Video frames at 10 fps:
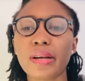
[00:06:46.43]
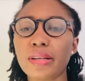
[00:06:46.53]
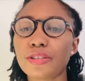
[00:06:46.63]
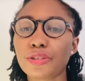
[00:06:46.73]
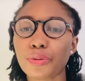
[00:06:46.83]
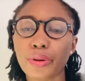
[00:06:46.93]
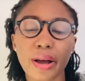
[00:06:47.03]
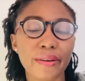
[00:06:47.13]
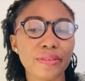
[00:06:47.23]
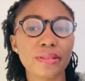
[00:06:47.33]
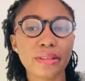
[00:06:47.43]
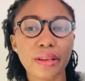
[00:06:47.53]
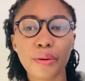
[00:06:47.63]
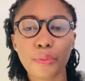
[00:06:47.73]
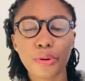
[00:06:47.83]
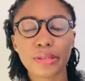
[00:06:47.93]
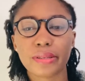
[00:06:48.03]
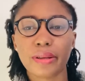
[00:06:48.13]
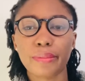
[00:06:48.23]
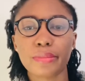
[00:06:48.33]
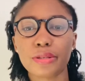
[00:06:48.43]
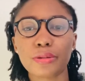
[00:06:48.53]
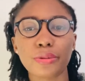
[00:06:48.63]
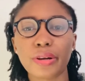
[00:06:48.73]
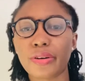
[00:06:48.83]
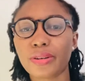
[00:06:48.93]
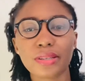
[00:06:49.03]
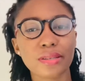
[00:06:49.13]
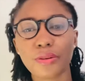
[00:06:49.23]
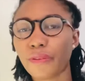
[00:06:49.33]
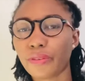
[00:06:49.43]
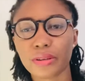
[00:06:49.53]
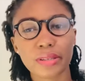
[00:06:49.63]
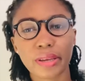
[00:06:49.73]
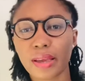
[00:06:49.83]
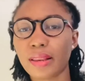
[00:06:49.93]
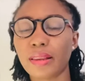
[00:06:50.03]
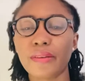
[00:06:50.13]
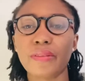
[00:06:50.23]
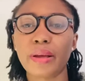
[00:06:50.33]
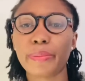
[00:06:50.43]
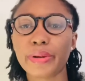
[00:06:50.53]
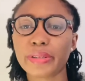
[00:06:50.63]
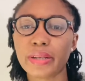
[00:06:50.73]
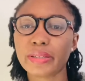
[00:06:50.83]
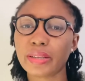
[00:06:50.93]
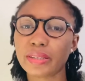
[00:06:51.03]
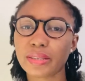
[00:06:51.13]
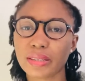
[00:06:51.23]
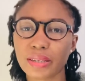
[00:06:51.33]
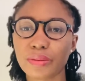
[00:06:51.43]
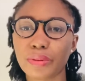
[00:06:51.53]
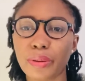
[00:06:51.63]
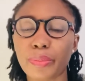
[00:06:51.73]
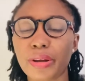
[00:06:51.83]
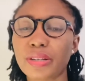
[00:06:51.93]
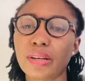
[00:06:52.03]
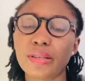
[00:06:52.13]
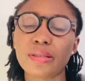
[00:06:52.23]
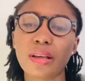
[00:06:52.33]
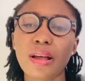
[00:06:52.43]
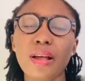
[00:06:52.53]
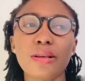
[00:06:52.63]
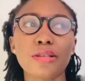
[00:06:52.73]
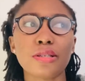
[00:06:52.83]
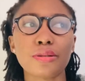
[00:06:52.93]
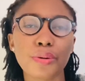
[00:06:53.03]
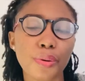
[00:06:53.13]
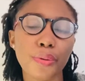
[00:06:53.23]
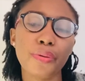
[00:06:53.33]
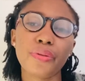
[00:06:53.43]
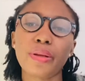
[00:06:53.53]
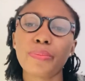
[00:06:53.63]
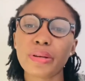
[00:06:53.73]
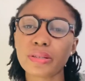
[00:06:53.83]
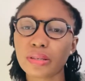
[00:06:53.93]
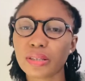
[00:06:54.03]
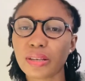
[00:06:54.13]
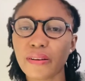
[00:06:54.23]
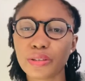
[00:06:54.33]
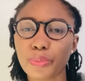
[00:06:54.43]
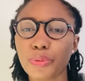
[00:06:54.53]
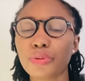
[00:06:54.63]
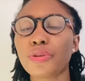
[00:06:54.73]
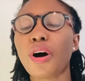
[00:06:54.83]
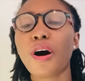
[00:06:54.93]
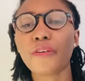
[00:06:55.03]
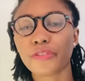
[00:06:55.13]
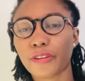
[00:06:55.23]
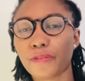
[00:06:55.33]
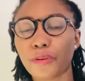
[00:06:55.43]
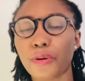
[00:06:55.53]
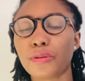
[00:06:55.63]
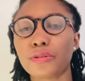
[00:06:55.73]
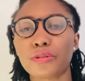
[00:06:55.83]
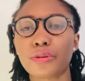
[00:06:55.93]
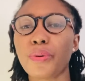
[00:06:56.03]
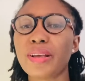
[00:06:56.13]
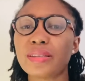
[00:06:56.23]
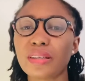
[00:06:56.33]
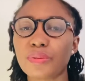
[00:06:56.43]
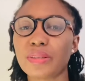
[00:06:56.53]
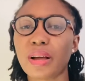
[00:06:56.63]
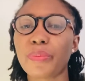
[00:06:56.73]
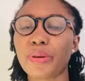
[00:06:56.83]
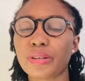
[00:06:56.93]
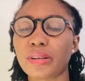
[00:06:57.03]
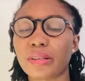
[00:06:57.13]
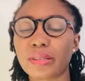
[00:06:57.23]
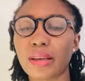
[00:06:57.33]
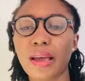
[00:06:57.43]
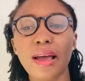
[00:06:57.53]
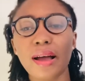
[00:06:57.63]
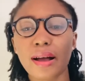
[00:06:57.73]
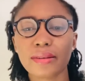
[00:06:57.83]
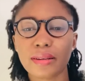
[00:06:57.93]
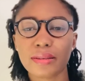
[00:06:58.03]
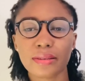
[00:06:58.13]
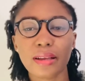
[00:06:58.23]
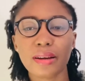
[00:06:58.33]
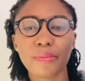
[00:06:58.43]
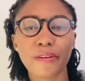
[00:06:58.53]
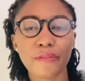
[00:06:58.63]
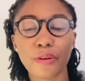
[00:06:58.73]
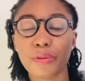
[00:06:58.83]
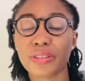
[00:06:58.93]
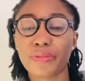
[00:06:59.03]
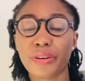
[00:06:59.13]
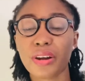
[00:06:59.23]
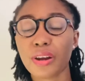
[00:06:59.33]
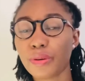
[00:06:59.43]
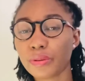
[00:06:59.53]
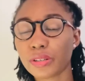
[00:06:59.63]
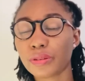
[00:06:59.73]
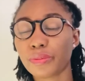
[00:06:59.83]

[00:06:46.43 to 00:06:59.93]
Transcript: So you have to stay and watch them. So the nurses obviously can't leave their patients and sit with the patient. So the PCTs have to pull off the floor to go and sit with that patient. As I said, my floor was very huge.